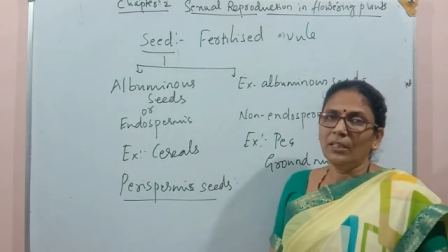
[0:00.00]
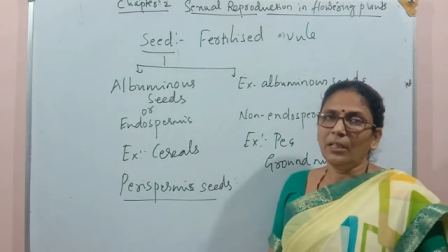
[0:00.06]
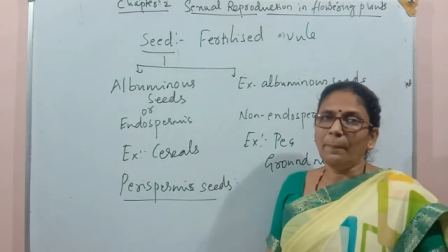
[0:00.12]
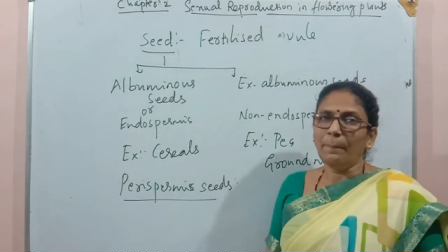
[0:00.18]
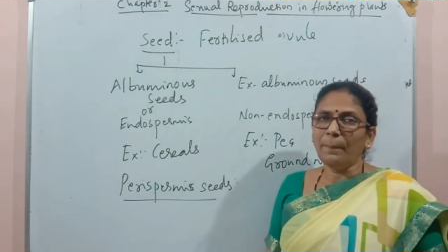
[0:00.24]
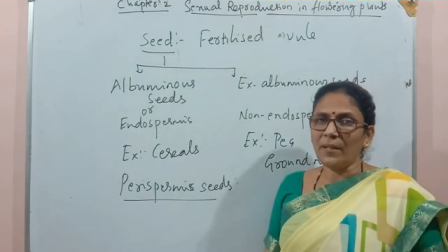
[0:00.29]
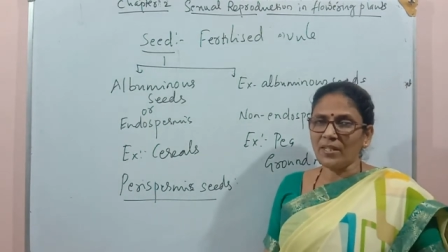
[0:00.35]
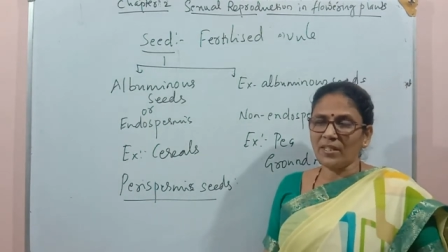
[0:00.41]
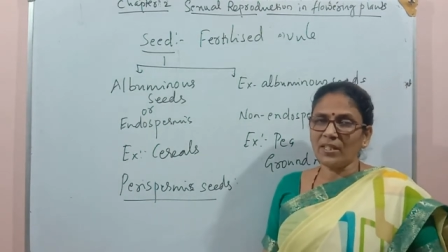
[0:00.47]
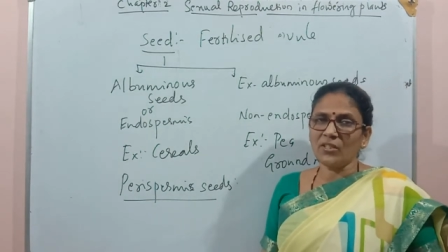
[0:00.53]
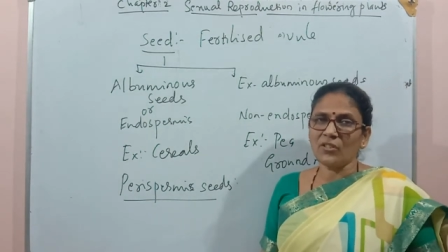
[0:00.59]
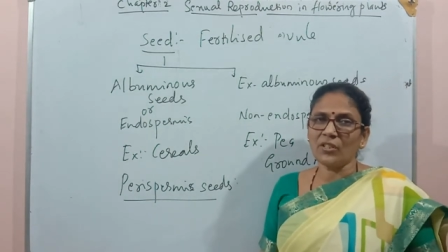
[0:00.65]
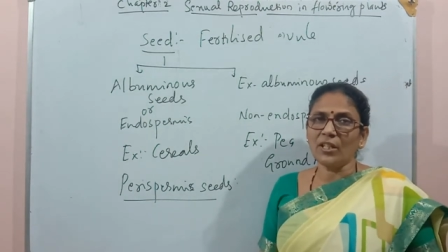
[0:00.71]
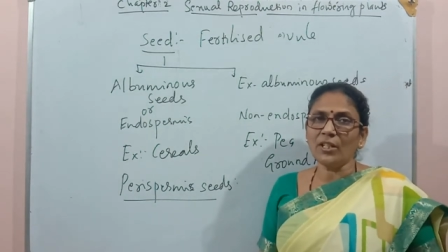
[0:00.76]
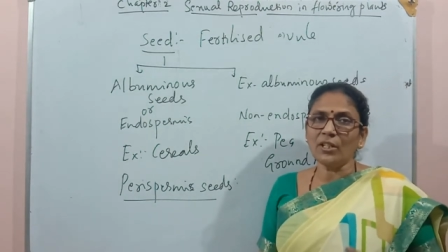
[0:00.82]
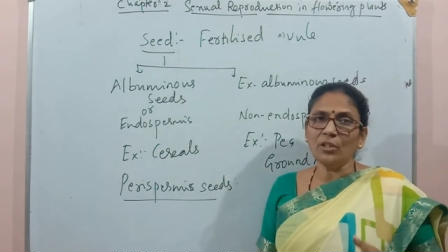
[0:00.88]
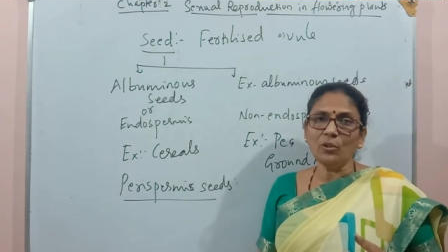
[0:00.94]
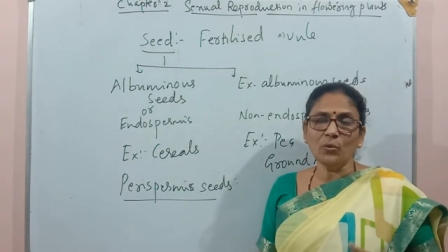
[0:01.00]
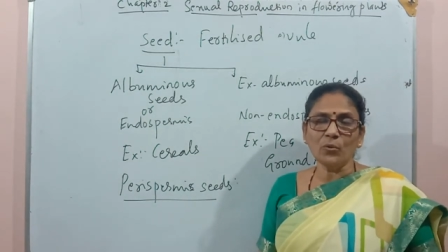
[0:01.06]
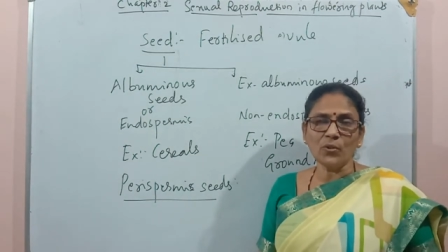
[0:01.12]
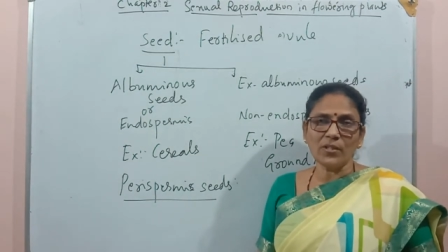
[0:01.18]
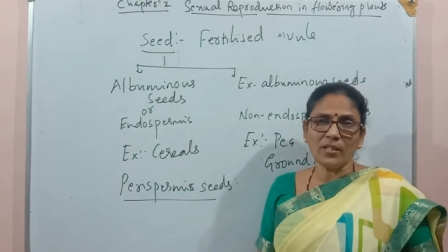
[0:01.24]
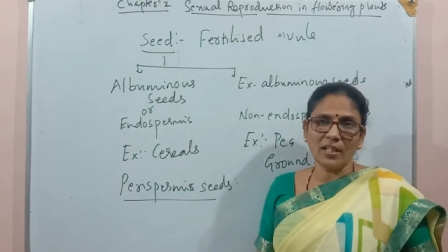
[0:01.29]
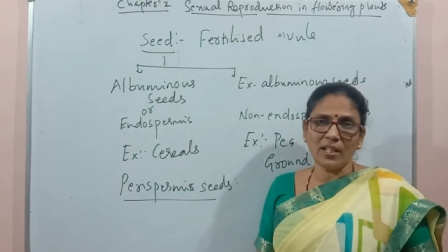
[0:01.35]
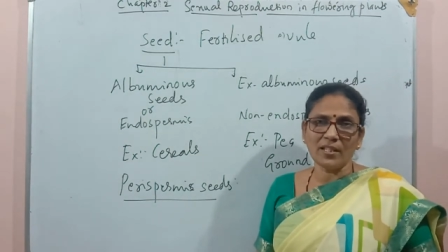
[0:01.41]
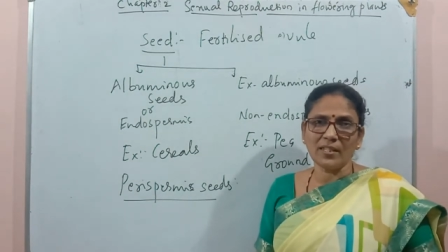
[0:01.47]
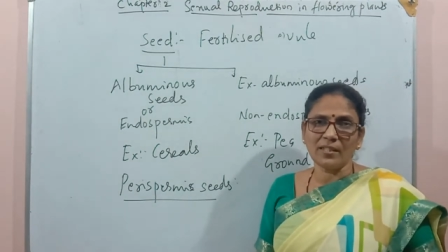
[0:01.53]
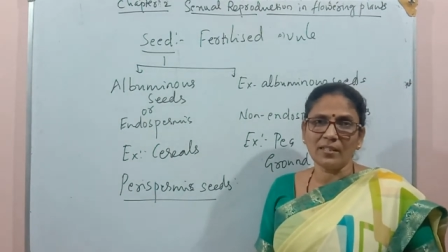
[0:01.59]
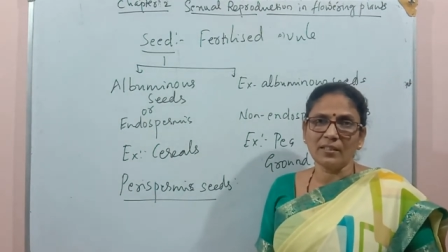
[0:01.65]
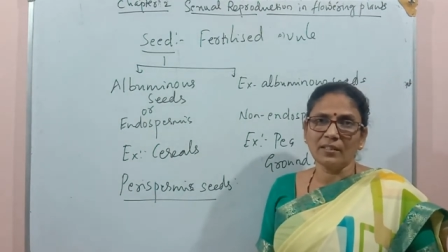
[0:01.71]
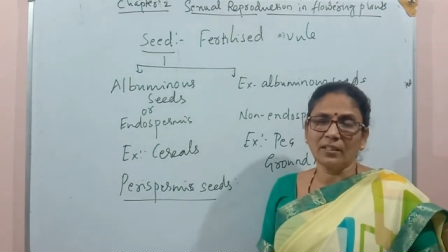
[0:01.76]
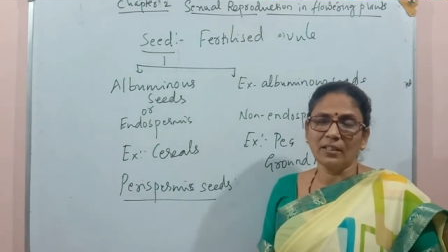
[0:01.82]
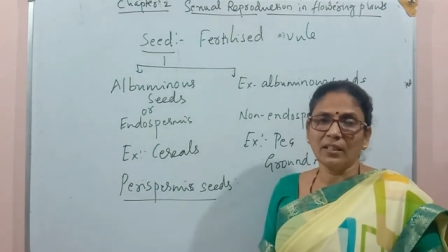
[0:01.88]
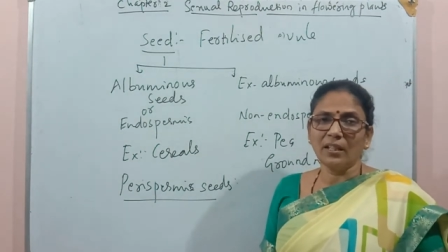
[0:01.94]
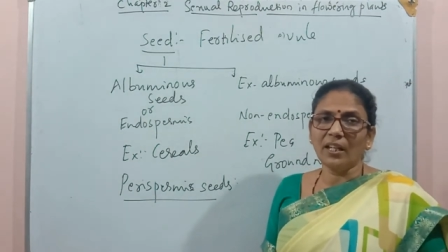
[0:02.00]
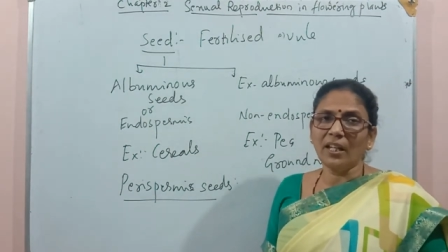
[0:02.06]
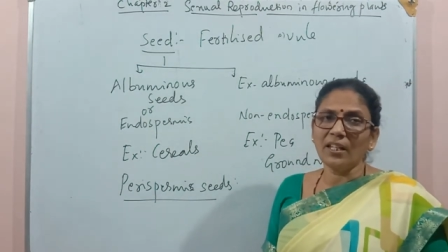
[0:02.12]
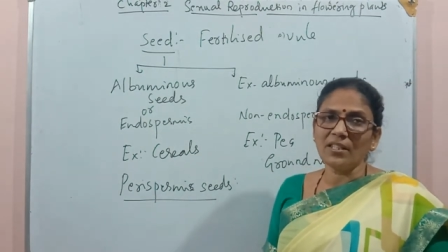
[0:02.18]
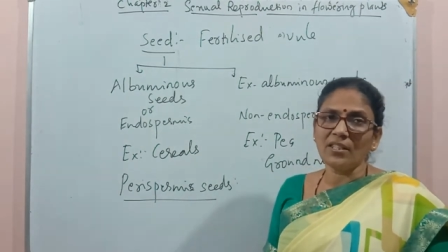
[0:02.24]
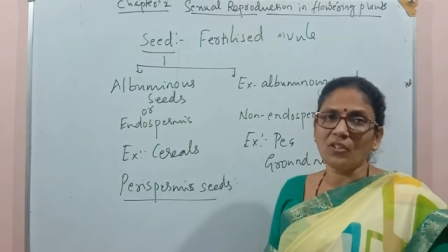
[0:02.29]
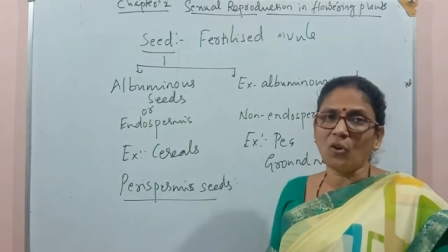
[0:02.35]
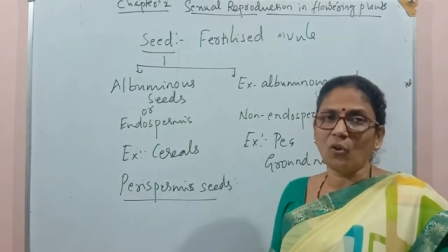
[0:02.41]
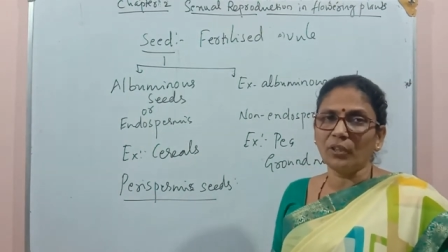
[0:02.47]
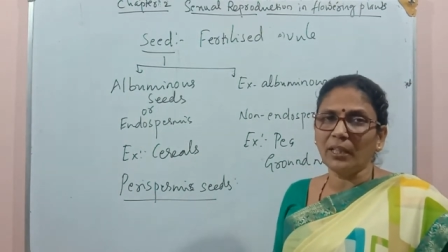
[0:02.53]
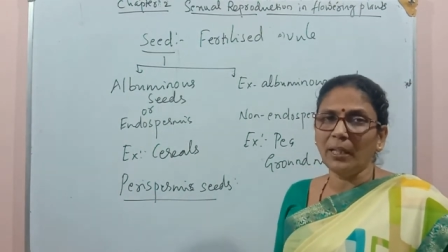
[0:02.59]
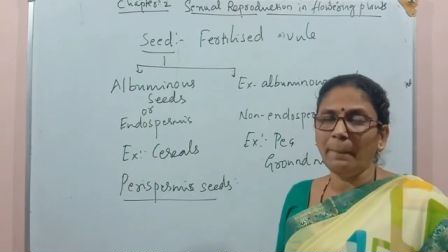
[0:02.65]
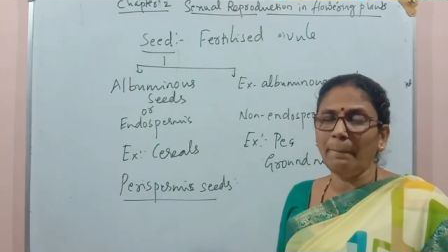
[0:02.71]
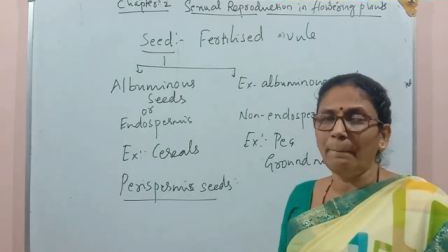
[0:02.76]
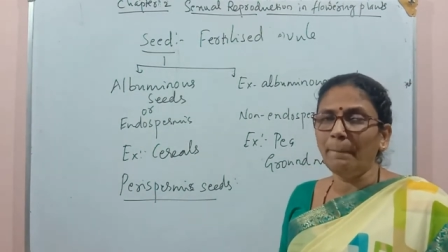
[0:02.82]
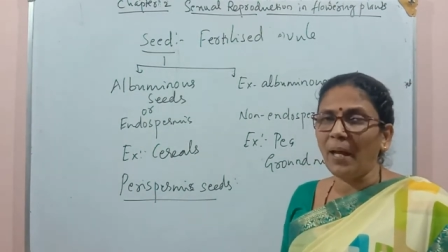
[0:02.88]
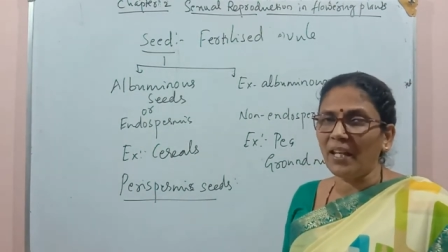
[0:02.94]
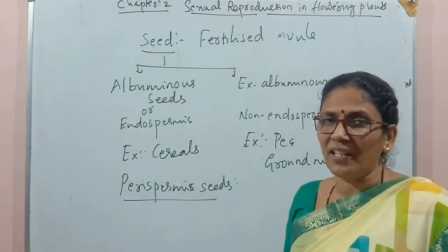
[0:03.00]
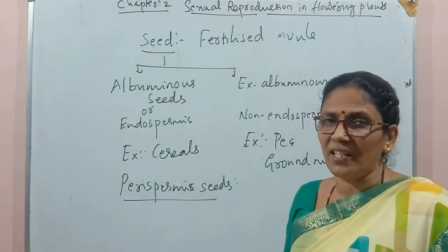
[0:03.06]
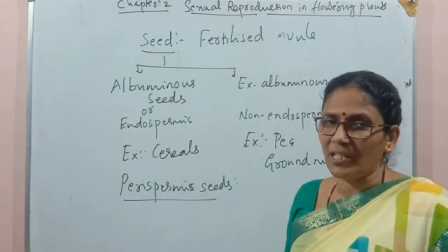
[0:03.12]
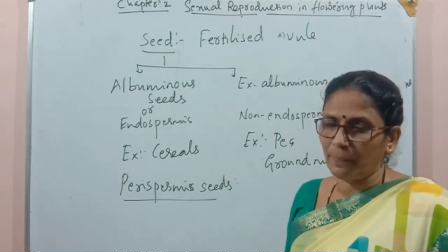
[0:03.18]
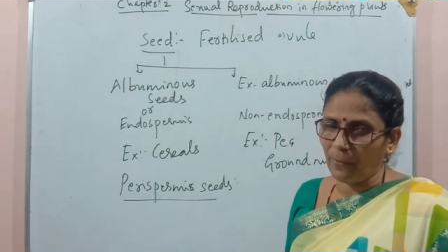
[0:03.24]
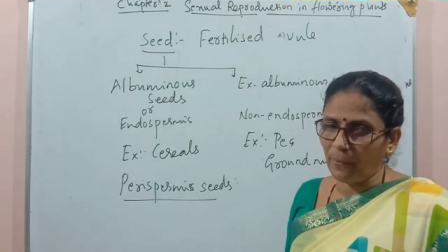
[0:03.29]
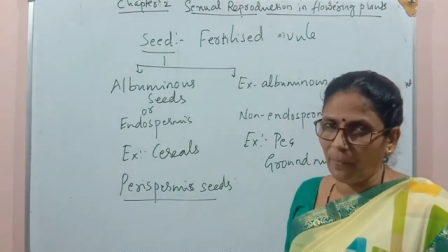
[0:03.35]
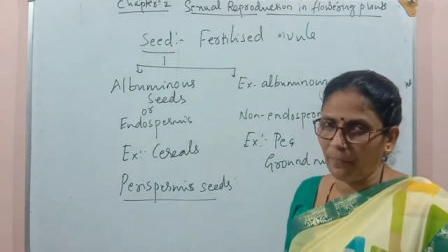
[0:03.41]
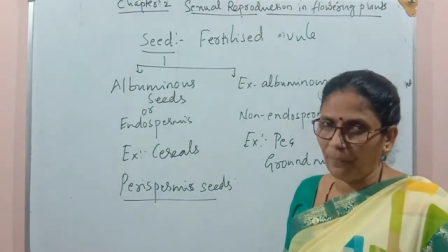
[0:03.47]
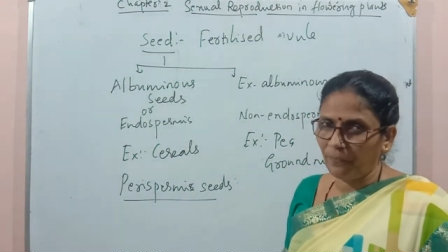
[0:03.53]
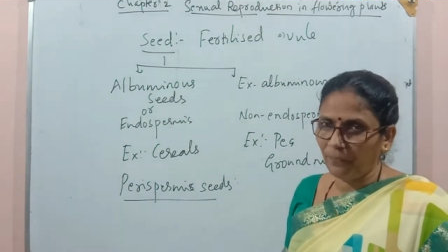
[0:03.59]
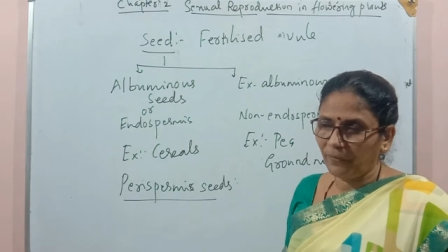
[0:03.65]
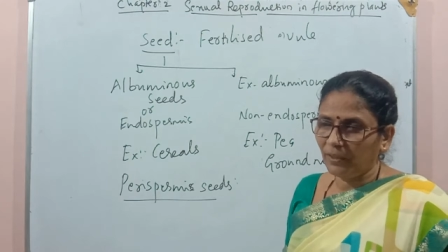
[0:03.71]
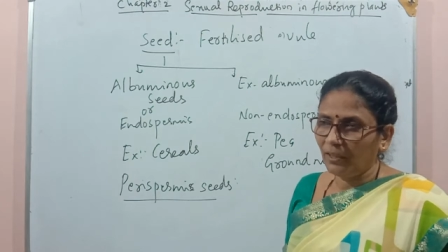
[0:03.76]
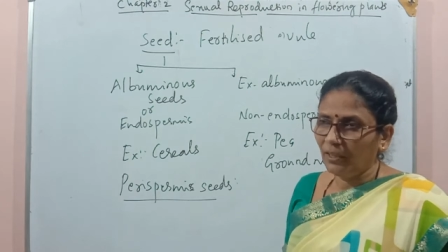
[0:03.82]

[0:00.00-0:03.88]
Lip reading: The persistent nucellus is called the perisperm.